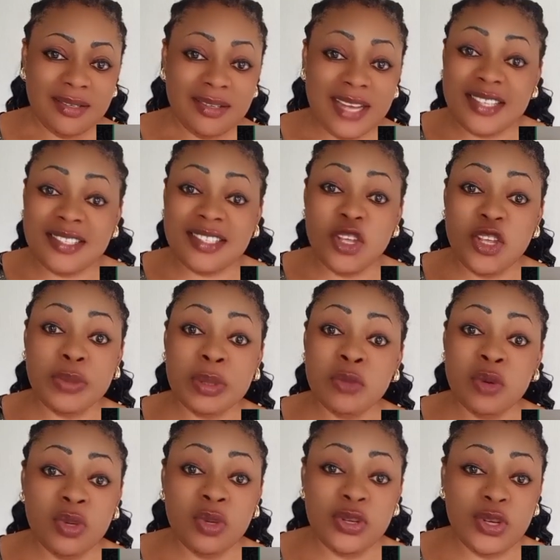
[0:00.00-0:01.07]
Like say you be
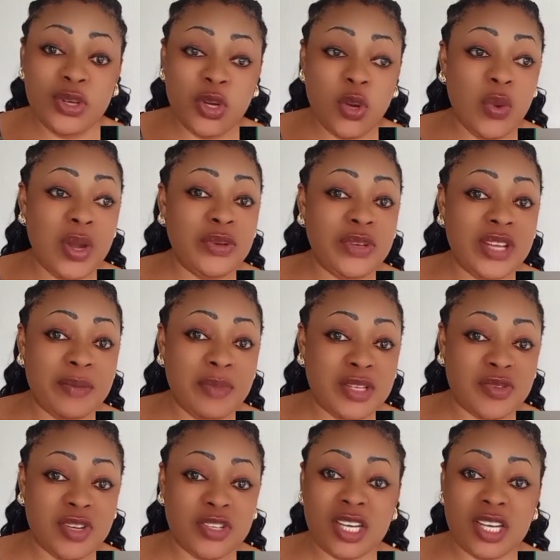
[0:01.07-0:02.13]
mumu, you don't know when you dey
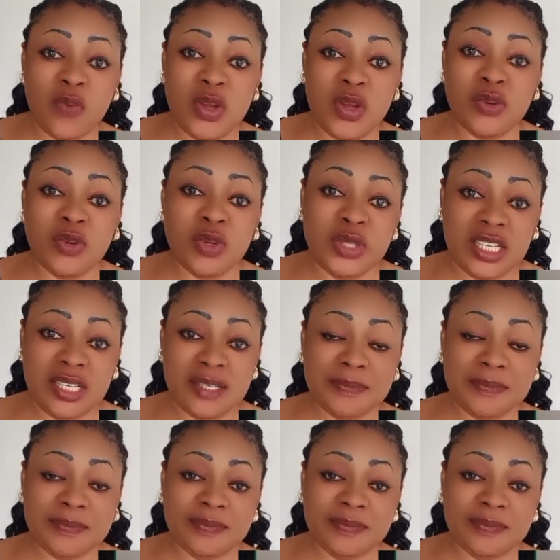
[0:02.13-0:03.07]
menstruation and when you know dey.